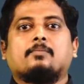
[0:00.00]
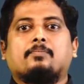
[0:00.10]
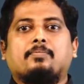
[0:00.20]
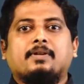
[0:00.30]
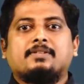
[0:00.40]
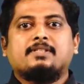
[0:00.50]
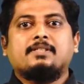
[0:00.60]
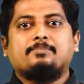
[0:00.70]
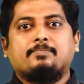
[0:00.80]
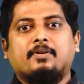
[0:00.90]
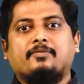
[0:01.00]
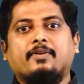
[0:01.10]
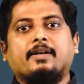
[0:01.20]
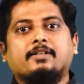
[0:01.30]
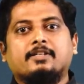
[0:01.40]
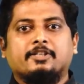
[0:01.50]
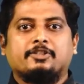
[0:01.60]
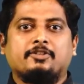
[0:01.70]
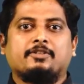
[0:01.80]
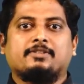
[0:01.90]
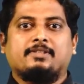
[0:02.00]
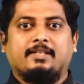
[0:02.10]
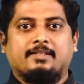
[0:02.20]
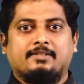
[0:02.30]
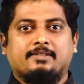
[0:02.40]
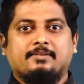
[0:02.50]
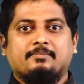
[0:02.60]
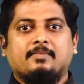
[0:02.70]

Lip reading: Present perfect continuous tense.